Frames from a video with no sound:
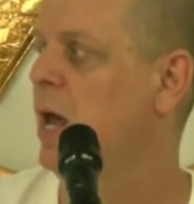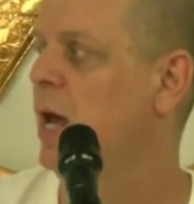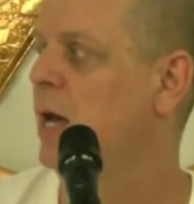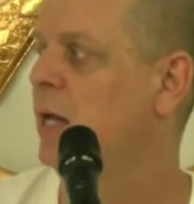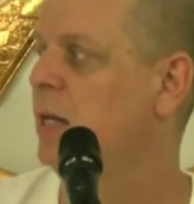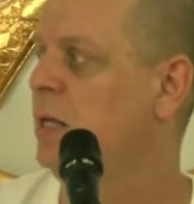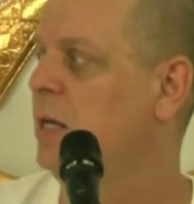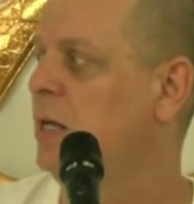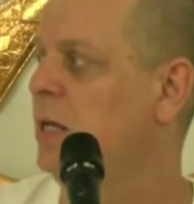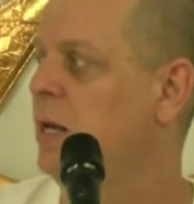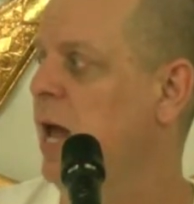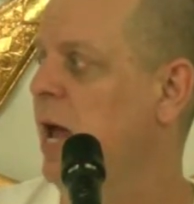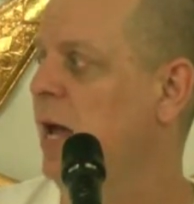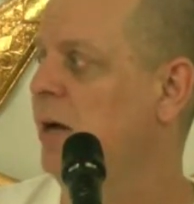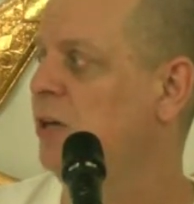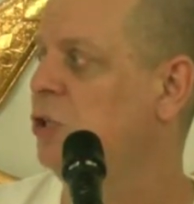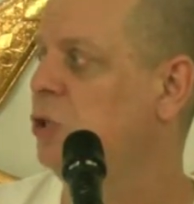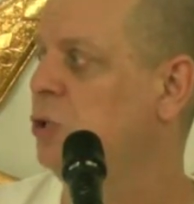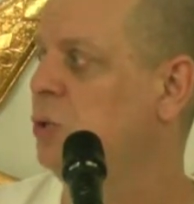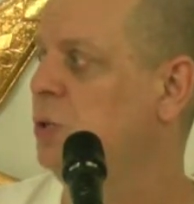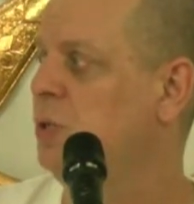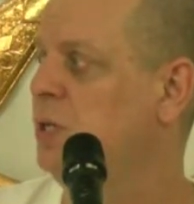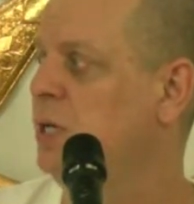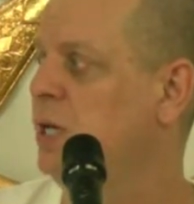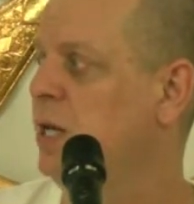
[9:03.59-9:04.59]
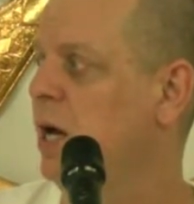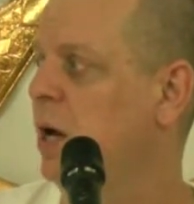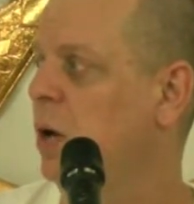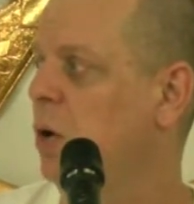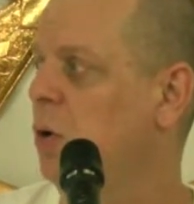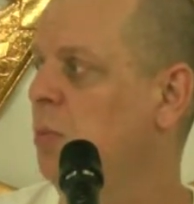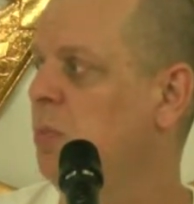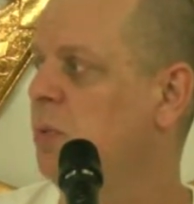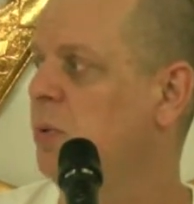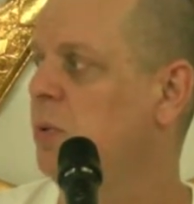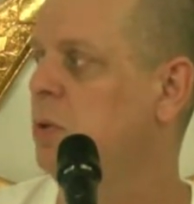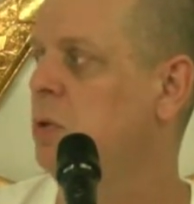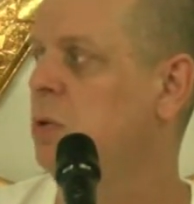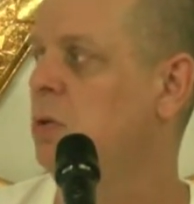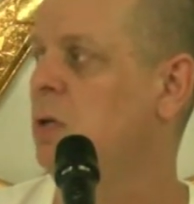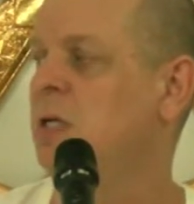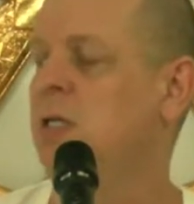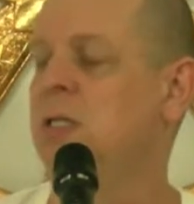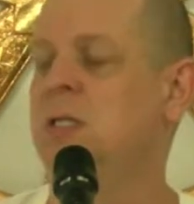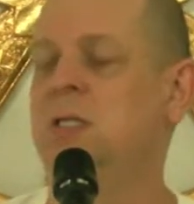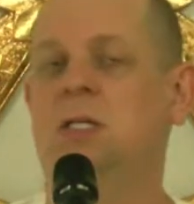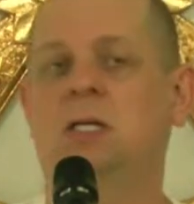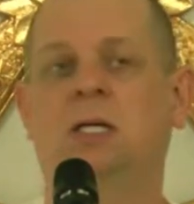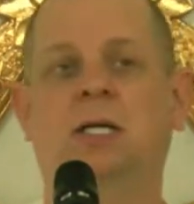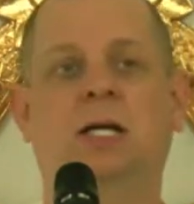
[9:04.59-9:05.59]
And then as you need help, you can
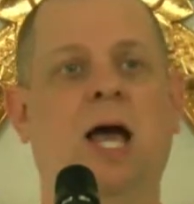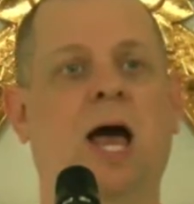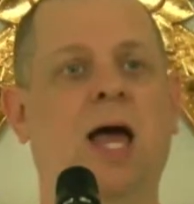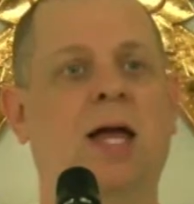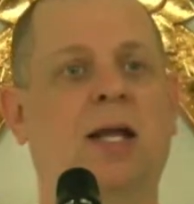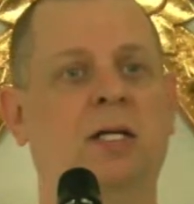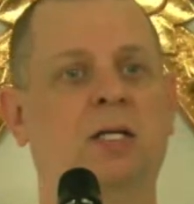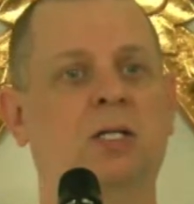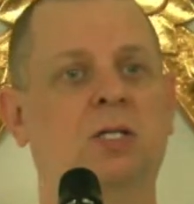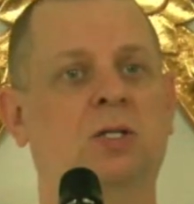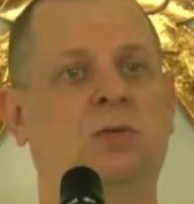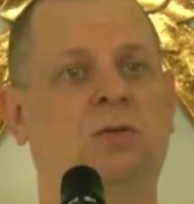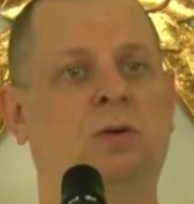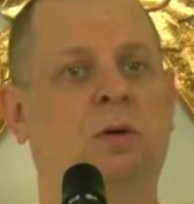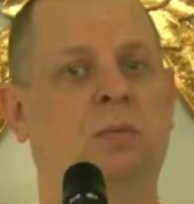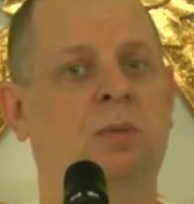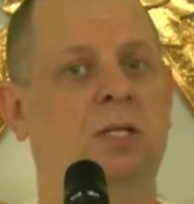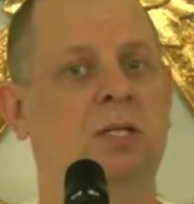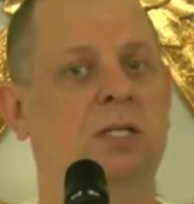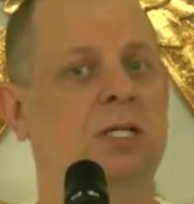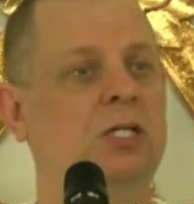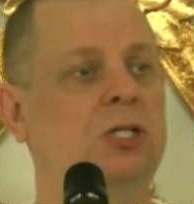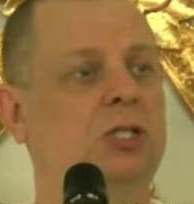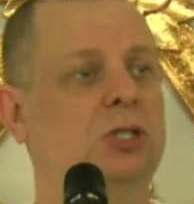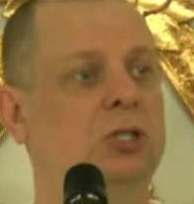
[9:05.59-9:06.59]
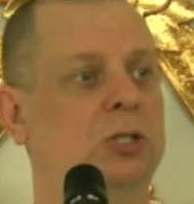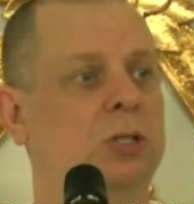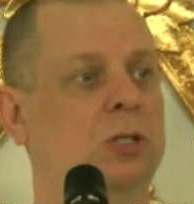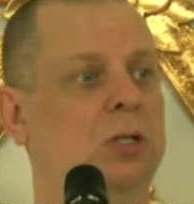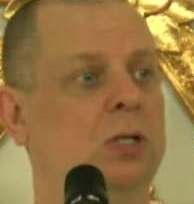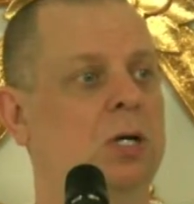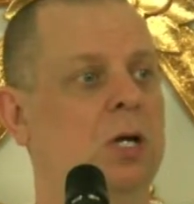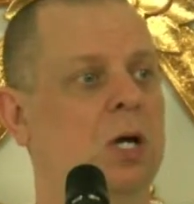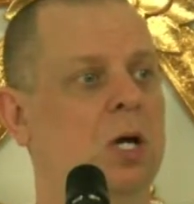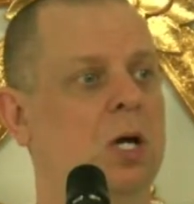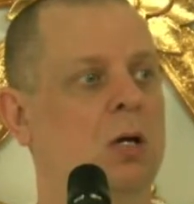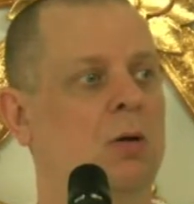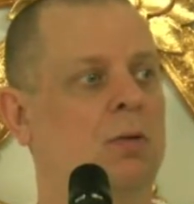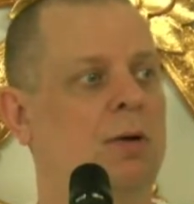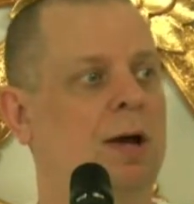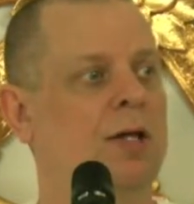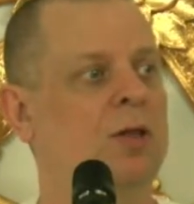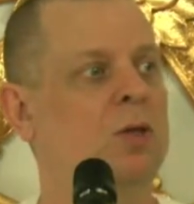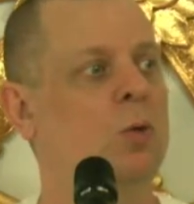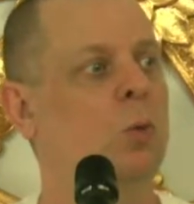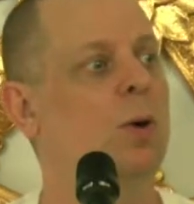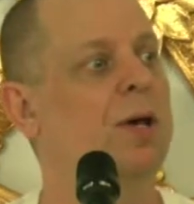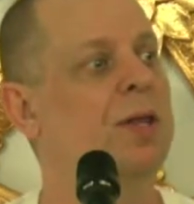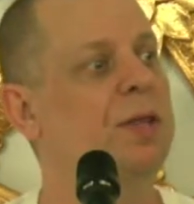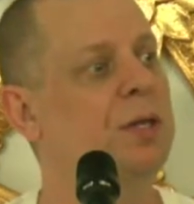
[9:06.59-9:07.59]
seek guidance from a teacher, right?
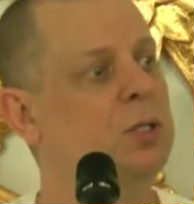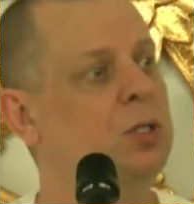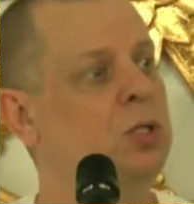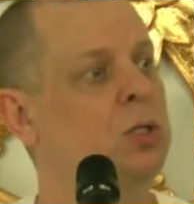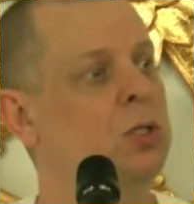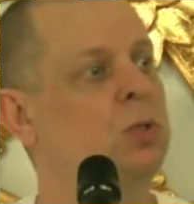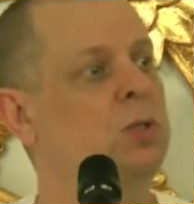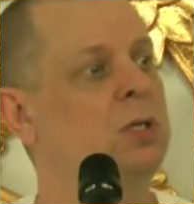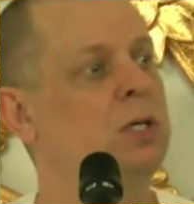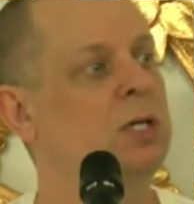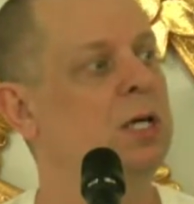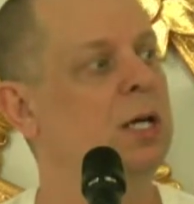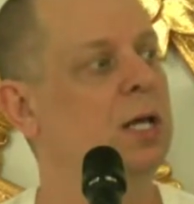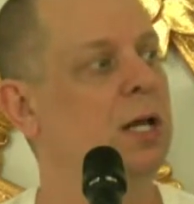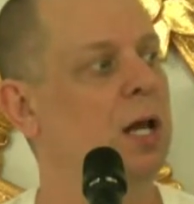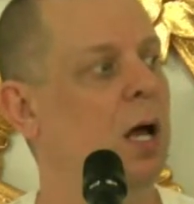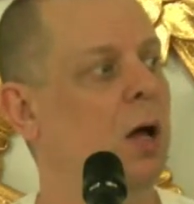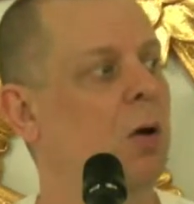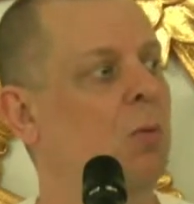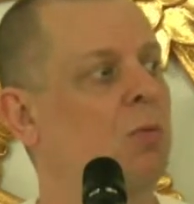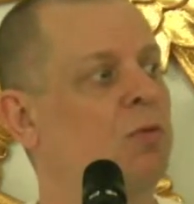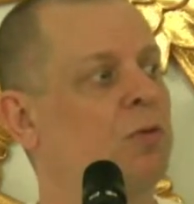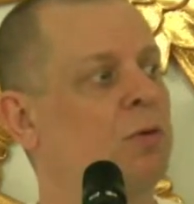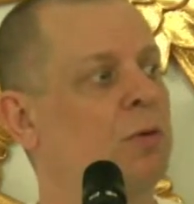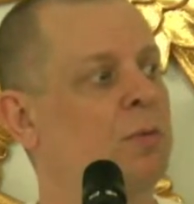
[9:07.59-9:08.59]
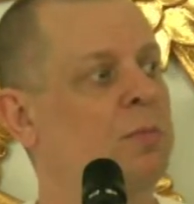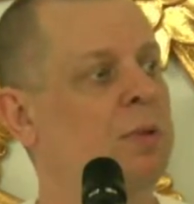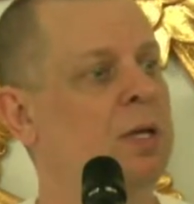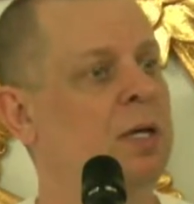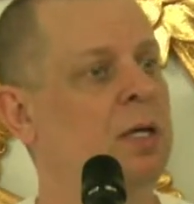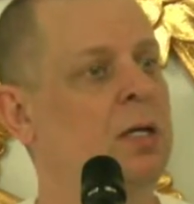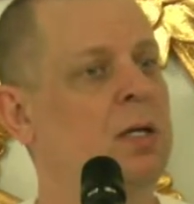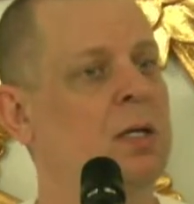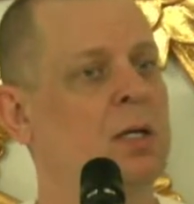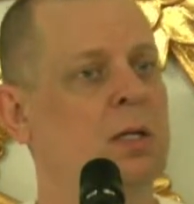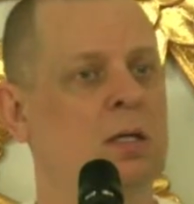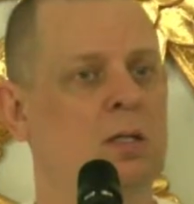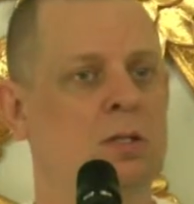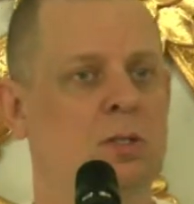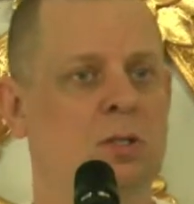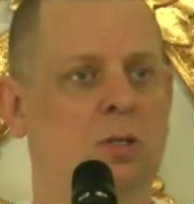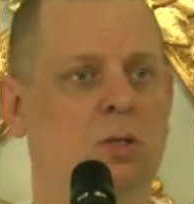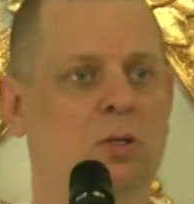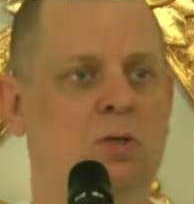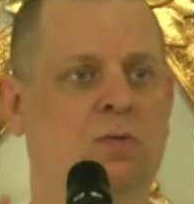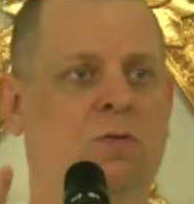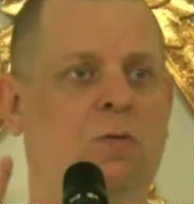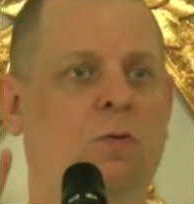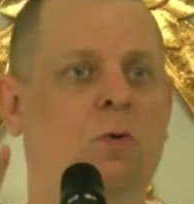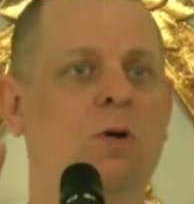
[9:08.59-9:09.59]
The way that you can get help from me is
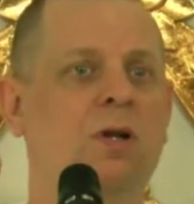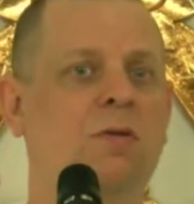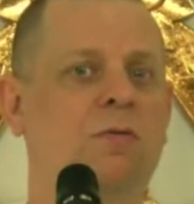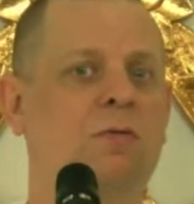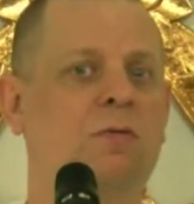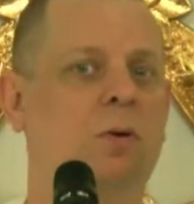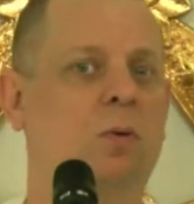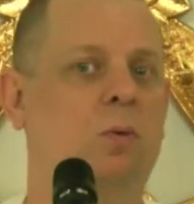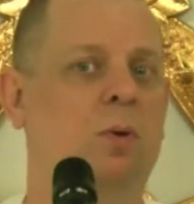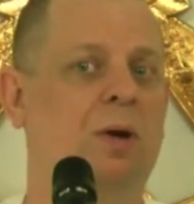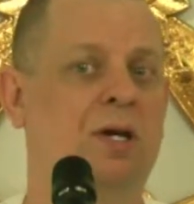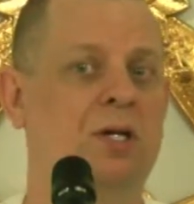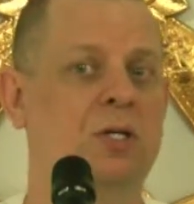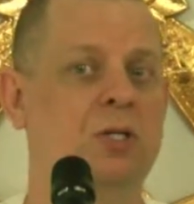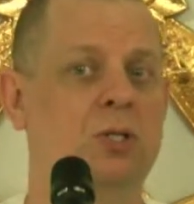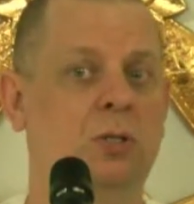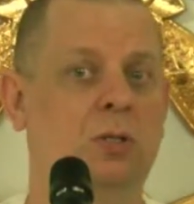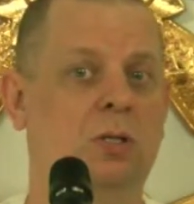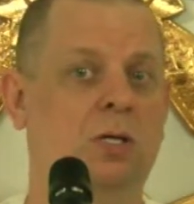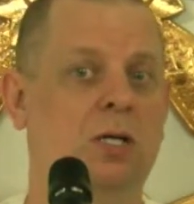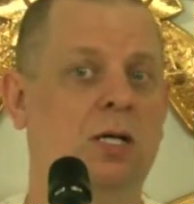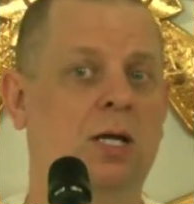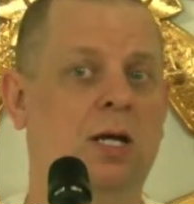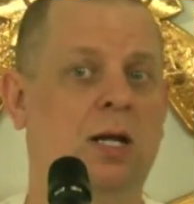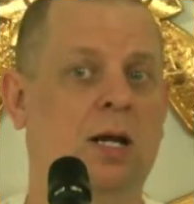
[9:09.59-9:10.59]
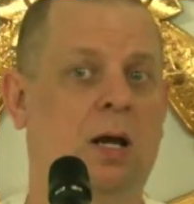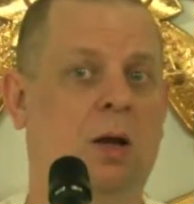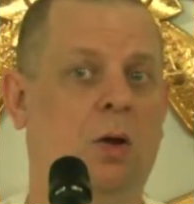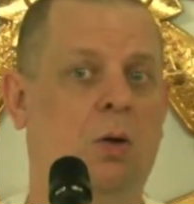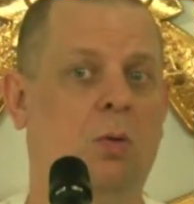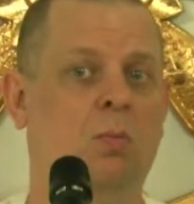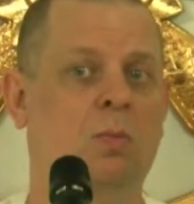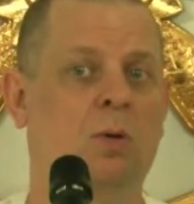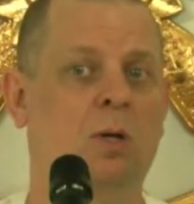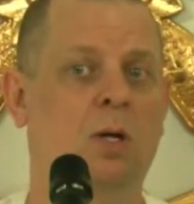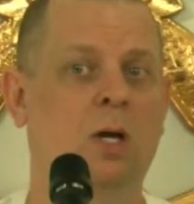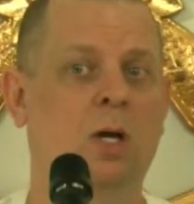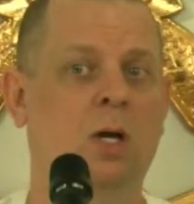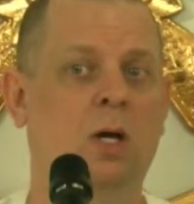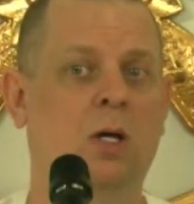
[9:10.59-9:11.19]
there's 4 different ways you can get help.